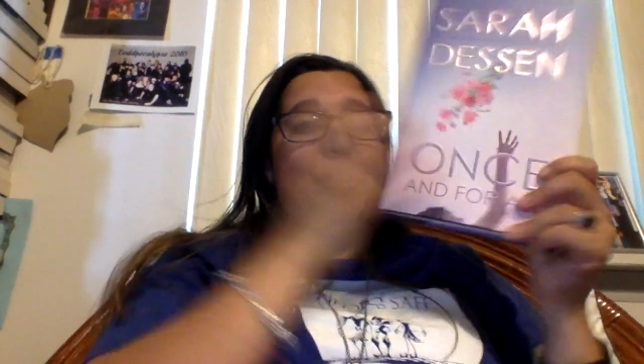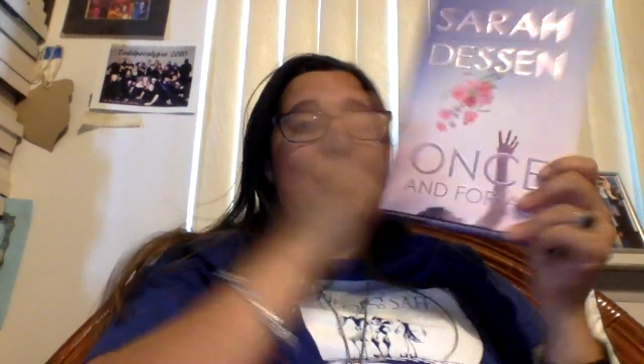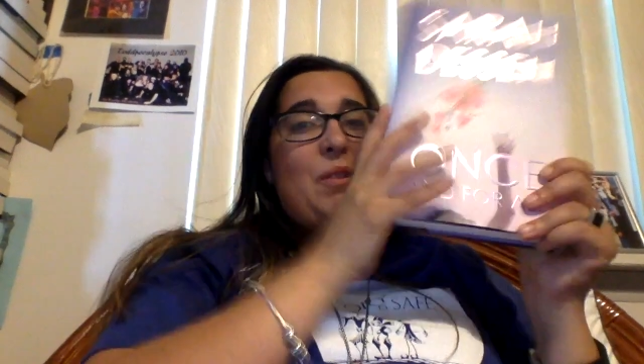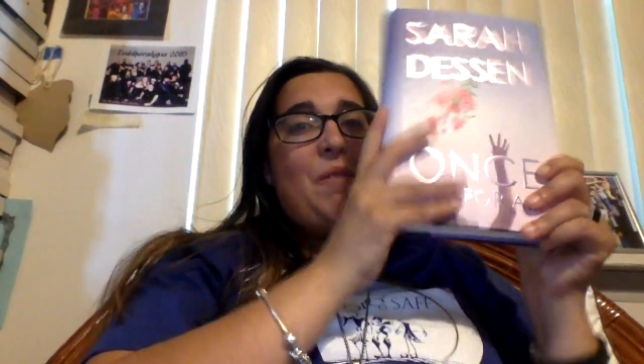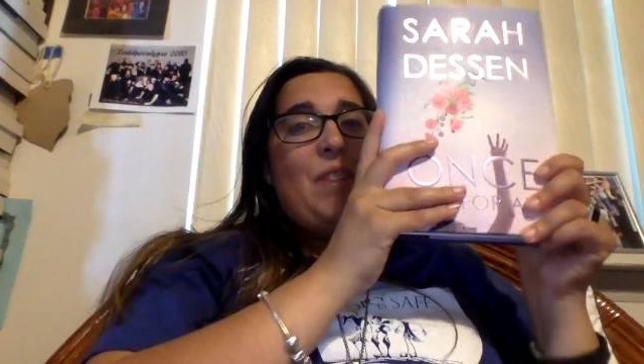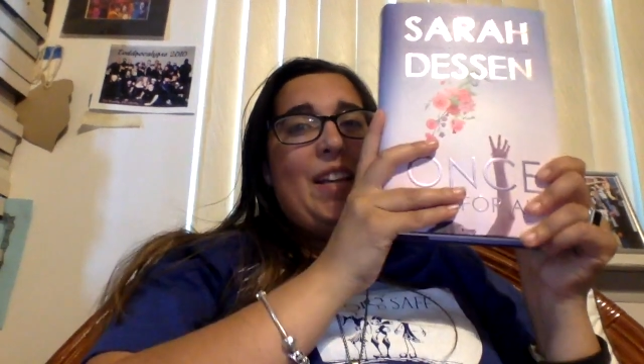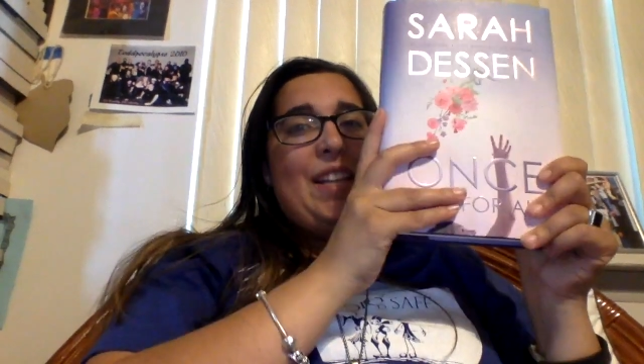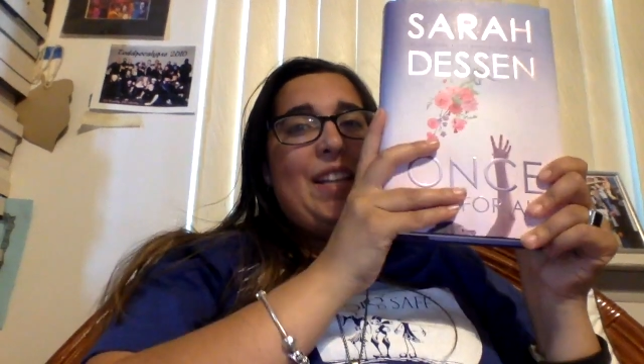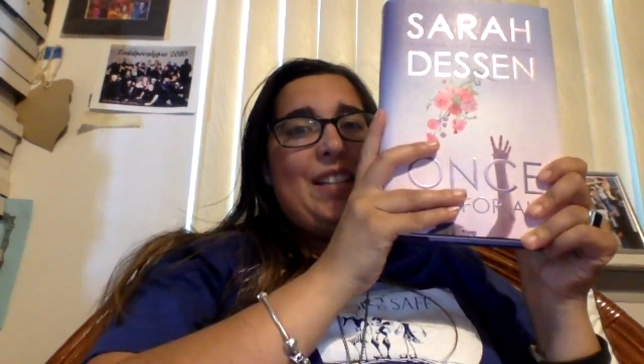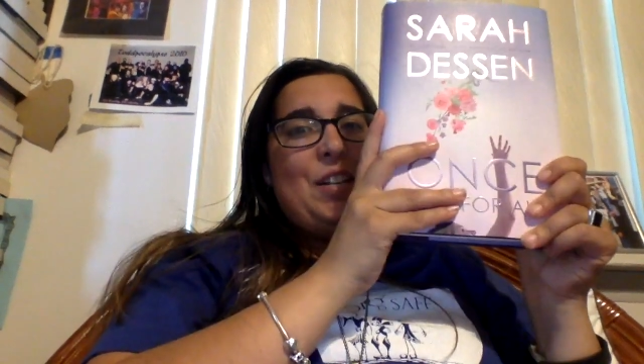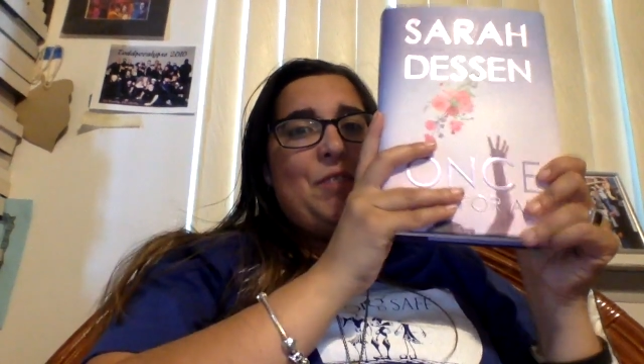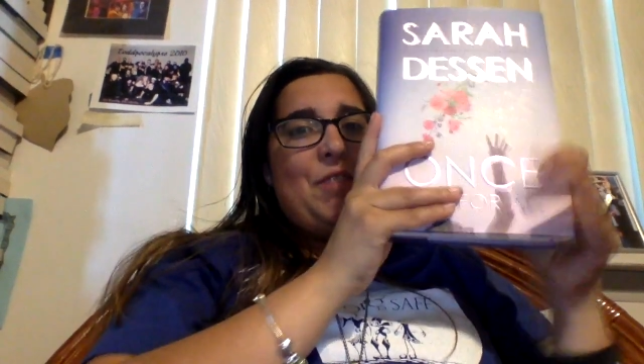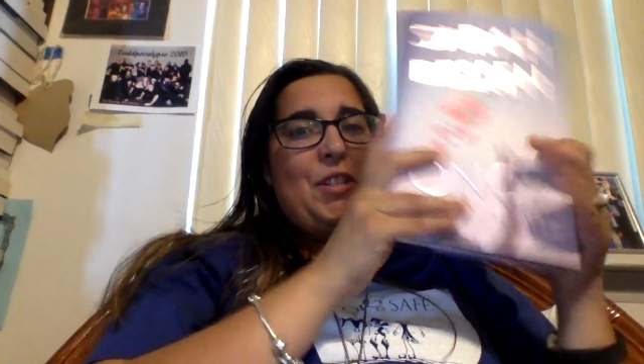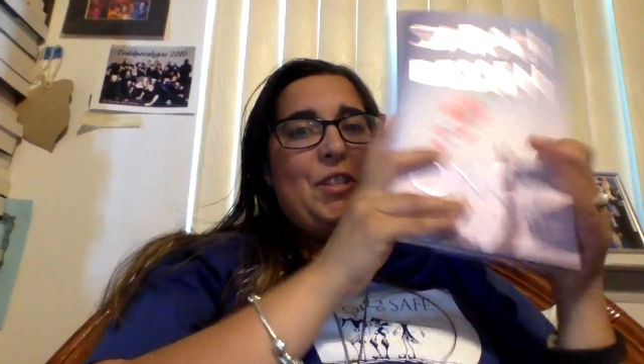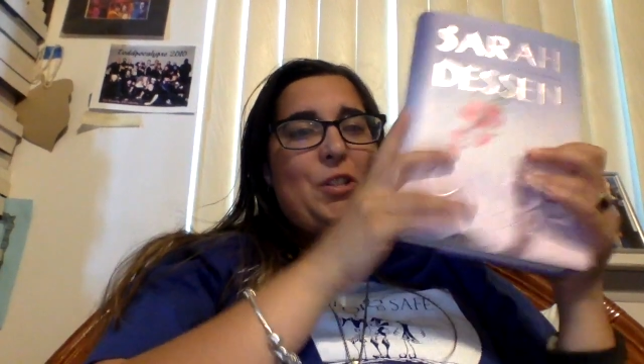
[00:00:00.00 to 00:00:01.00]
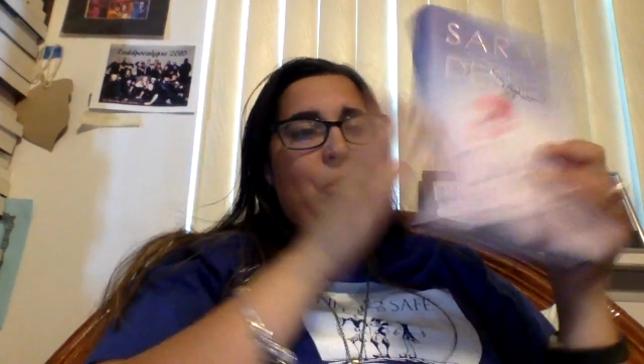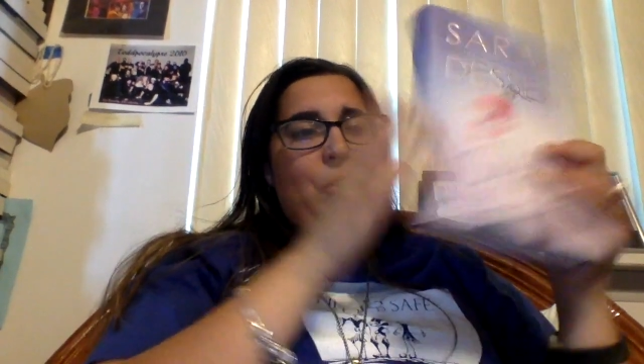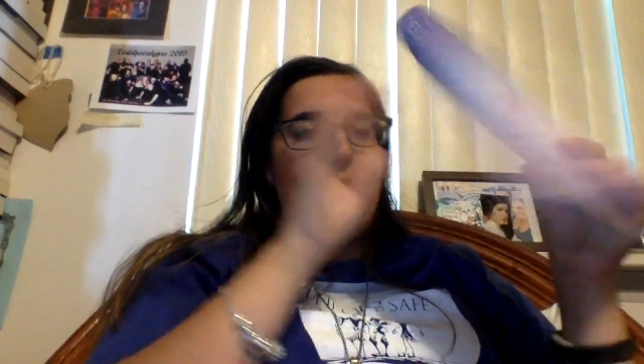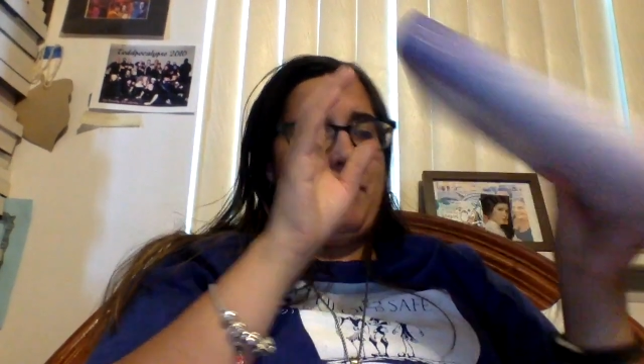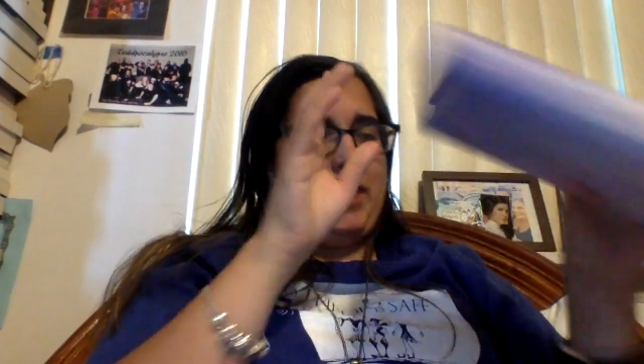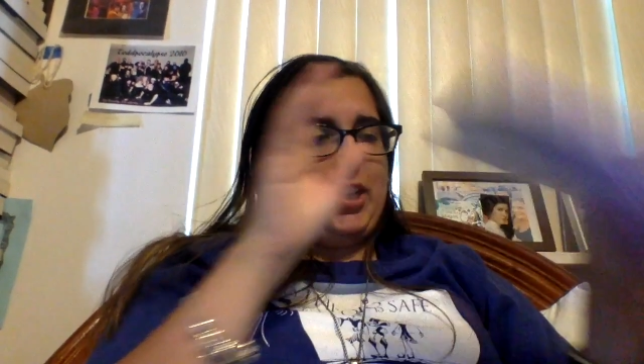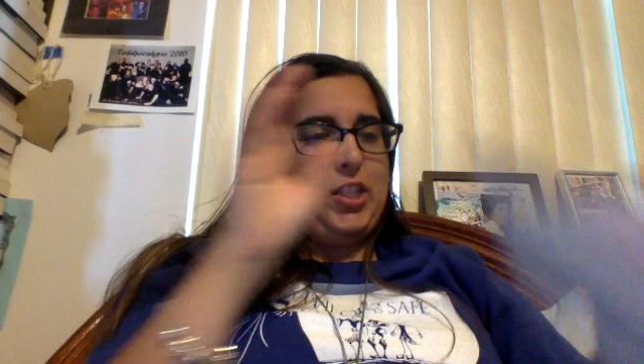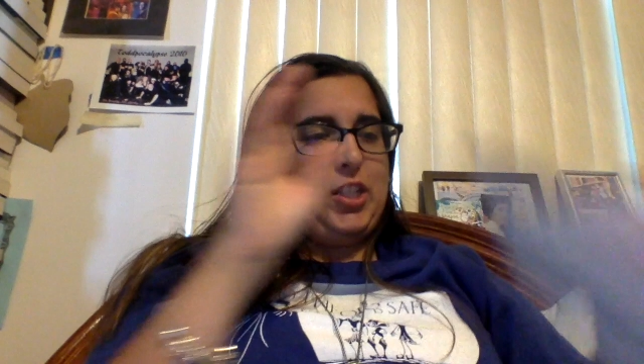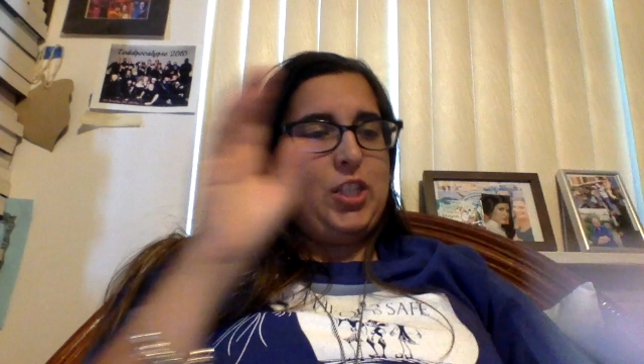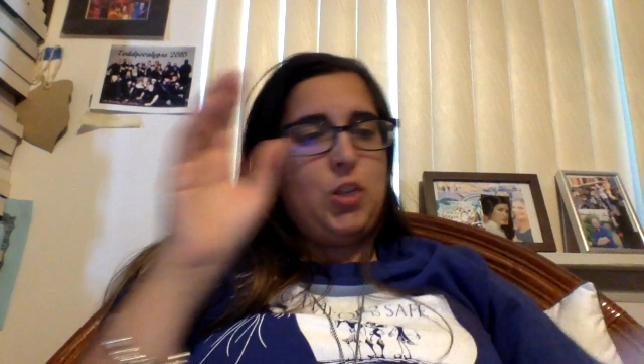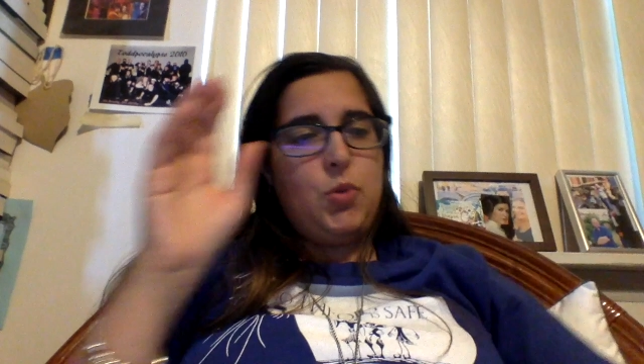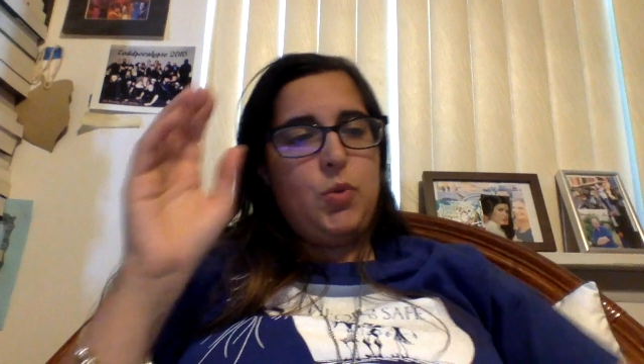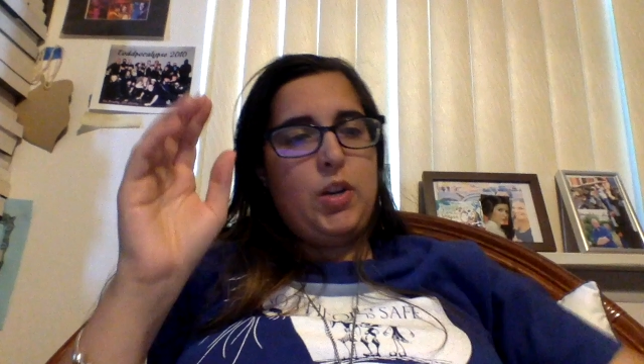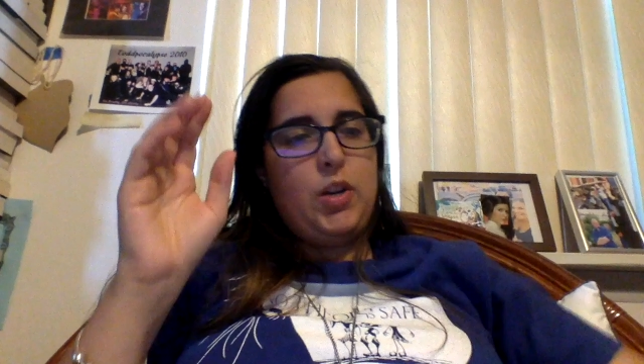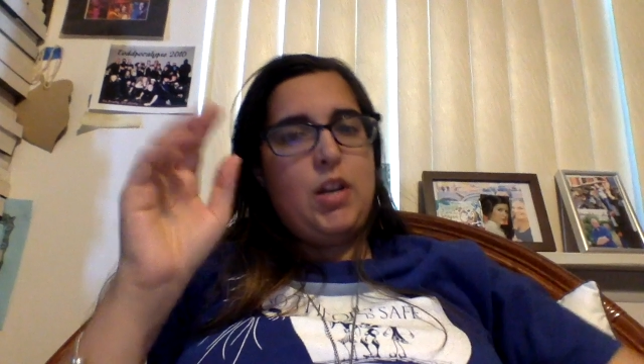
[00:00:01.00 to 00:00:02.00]
So I'm really excited to read this and hopefully
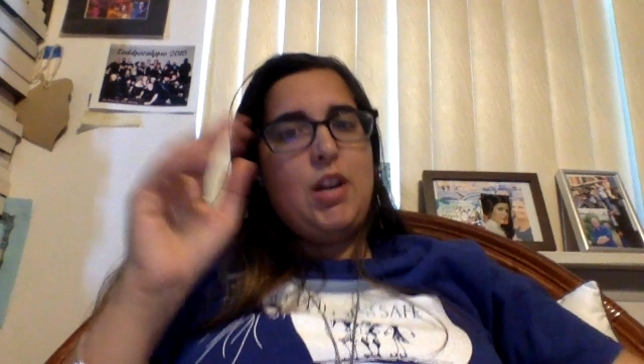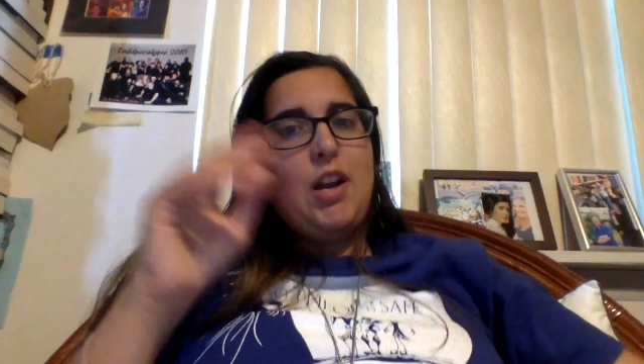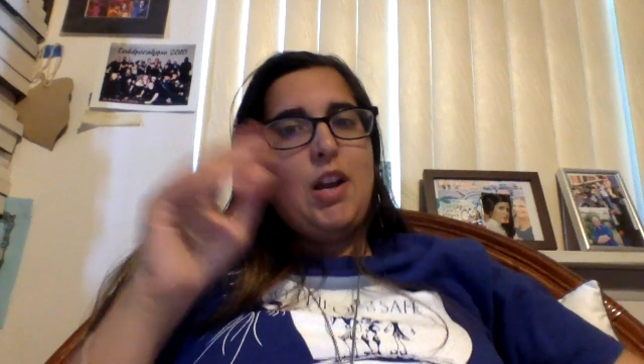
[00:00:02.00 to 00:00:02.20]
soon.